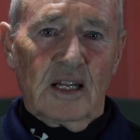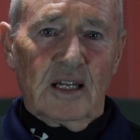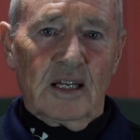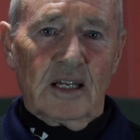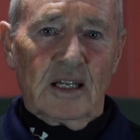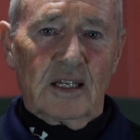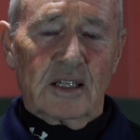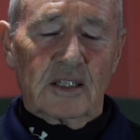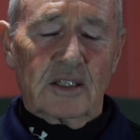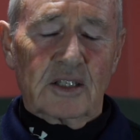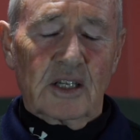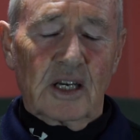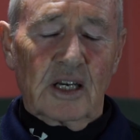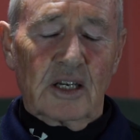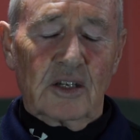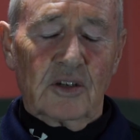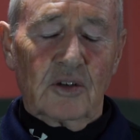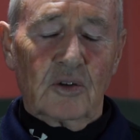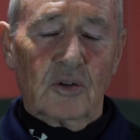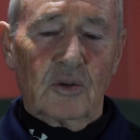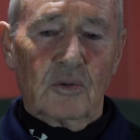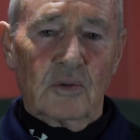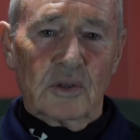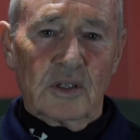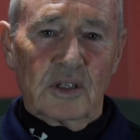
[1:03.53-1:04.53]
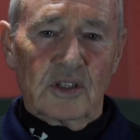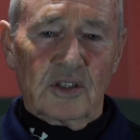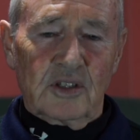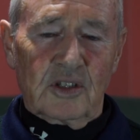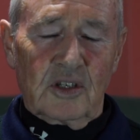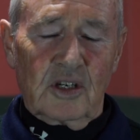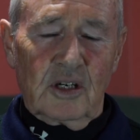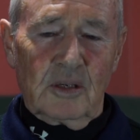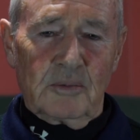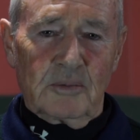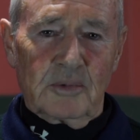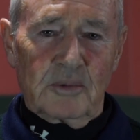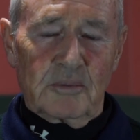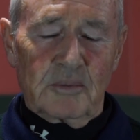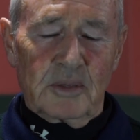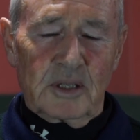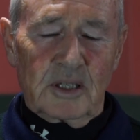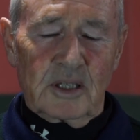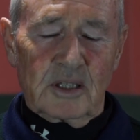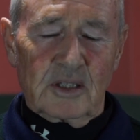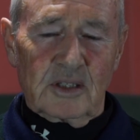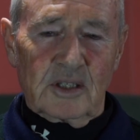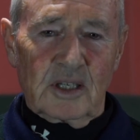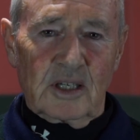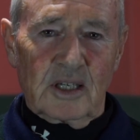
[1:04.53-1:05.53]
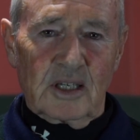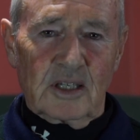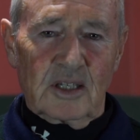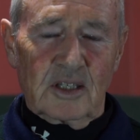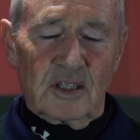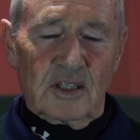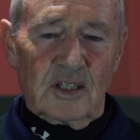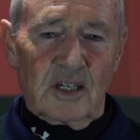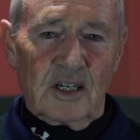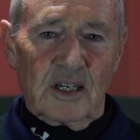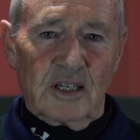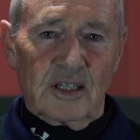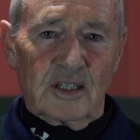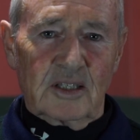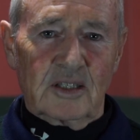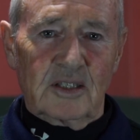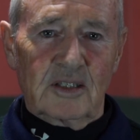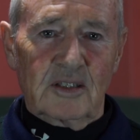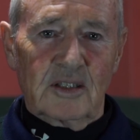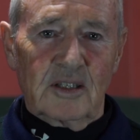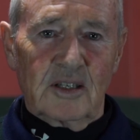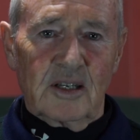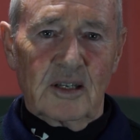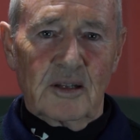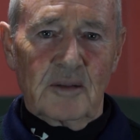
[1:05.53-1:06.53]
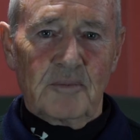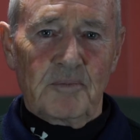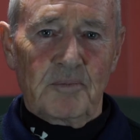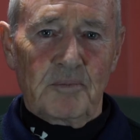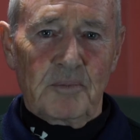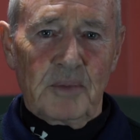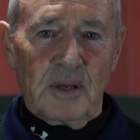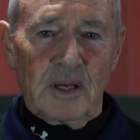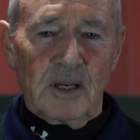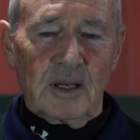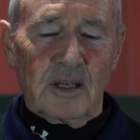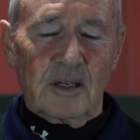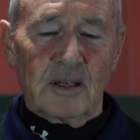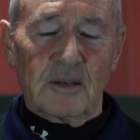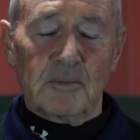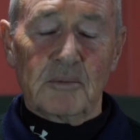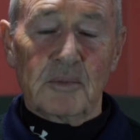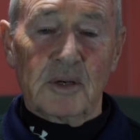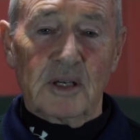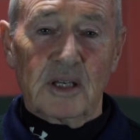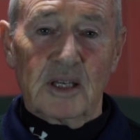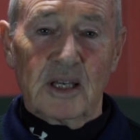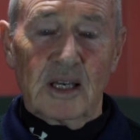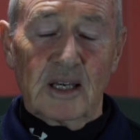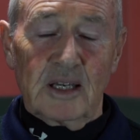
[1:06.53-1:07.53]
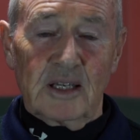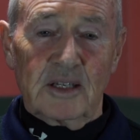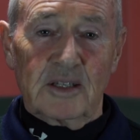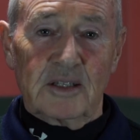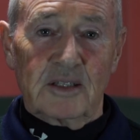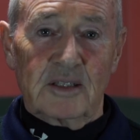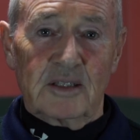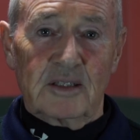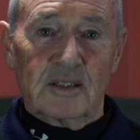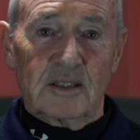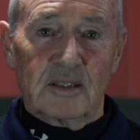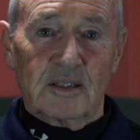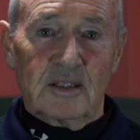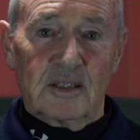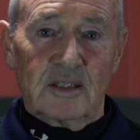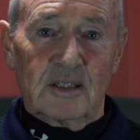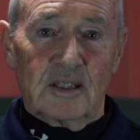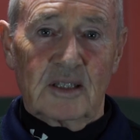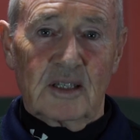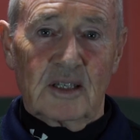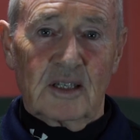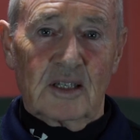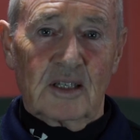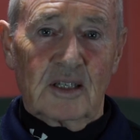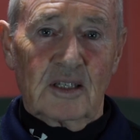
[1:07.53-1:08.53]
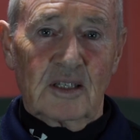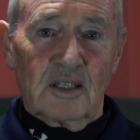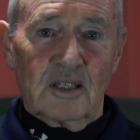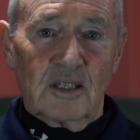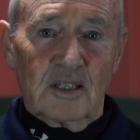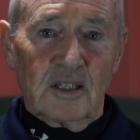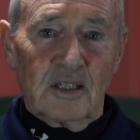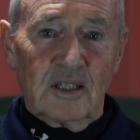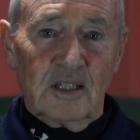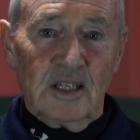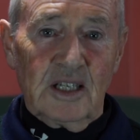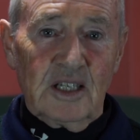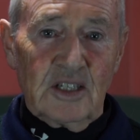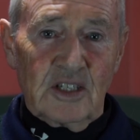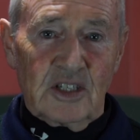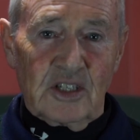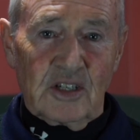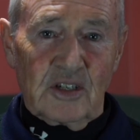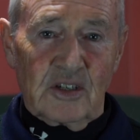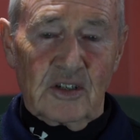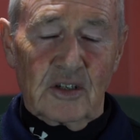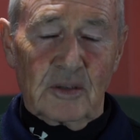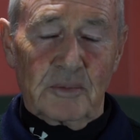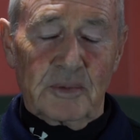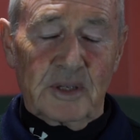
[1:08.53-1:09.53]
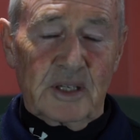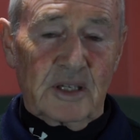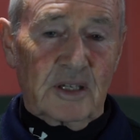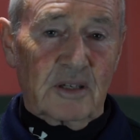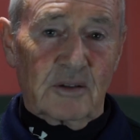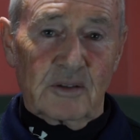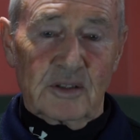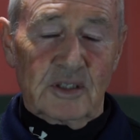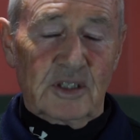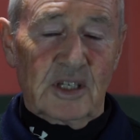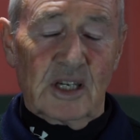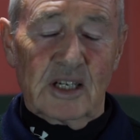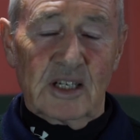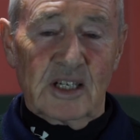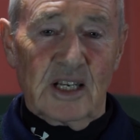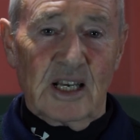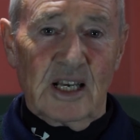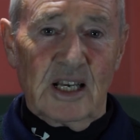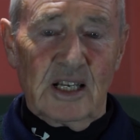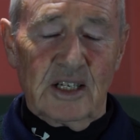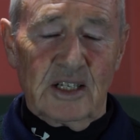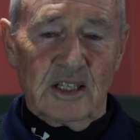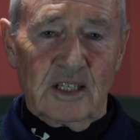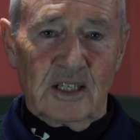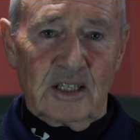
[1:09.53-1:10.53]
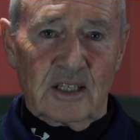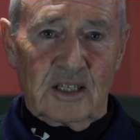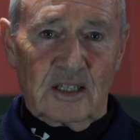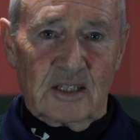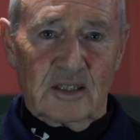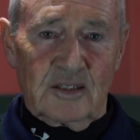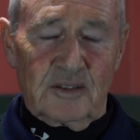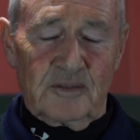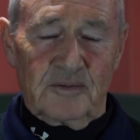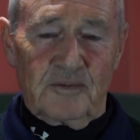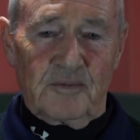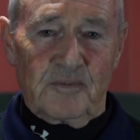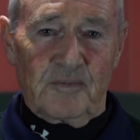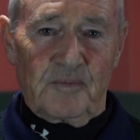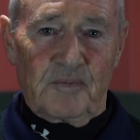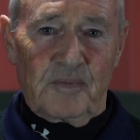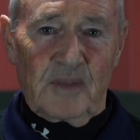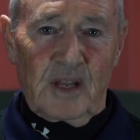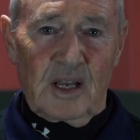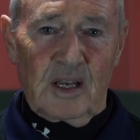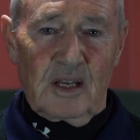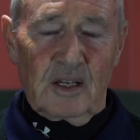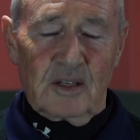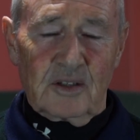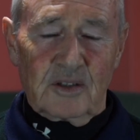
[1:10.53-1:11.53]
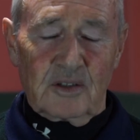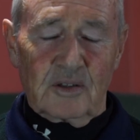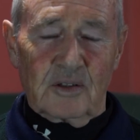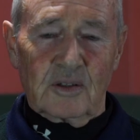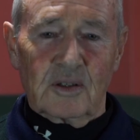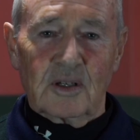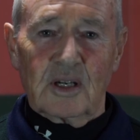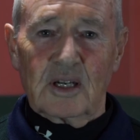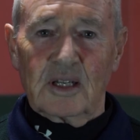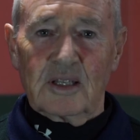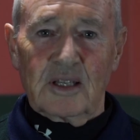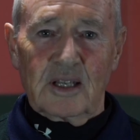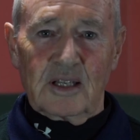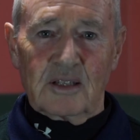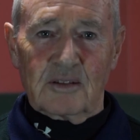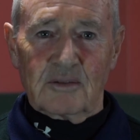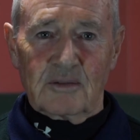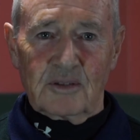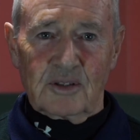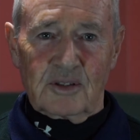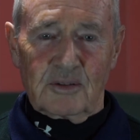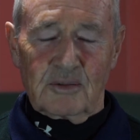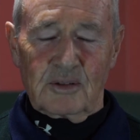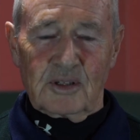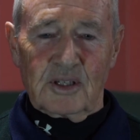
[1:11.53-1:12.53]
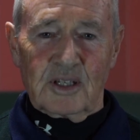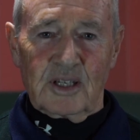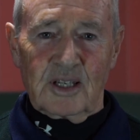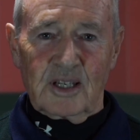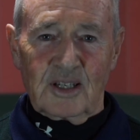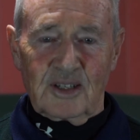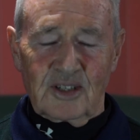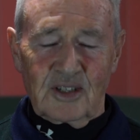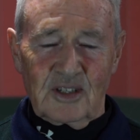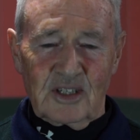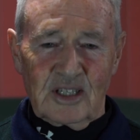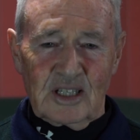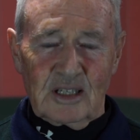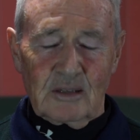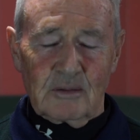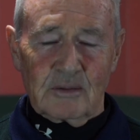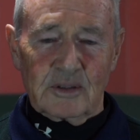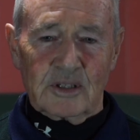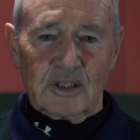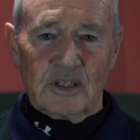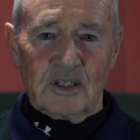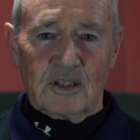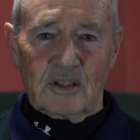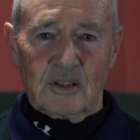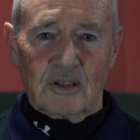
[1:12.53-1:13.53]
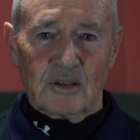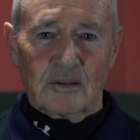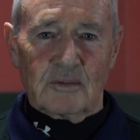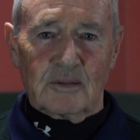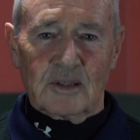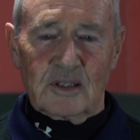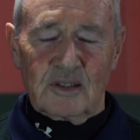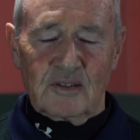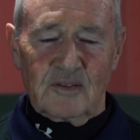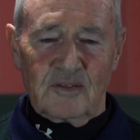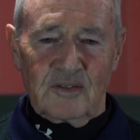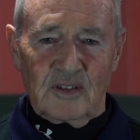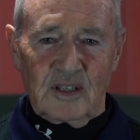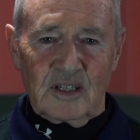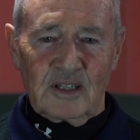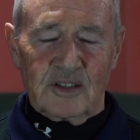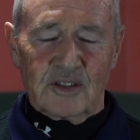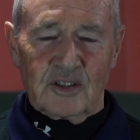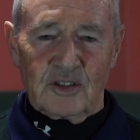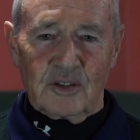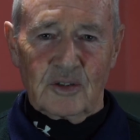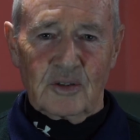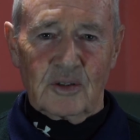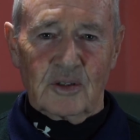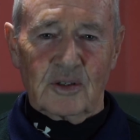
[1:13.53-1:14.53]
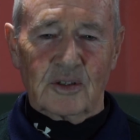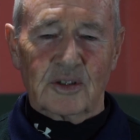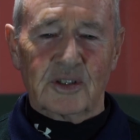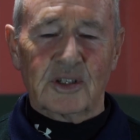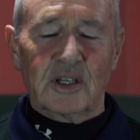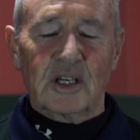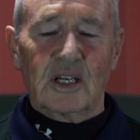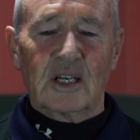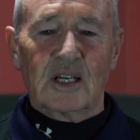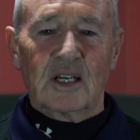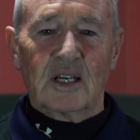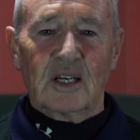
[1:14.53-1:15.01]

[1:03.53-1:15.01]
And I know when it's common because I get a slight pain in my head, an internal pain. Now, it's not a headache. So that was what I had to deal with. So I wasn't feeling too good.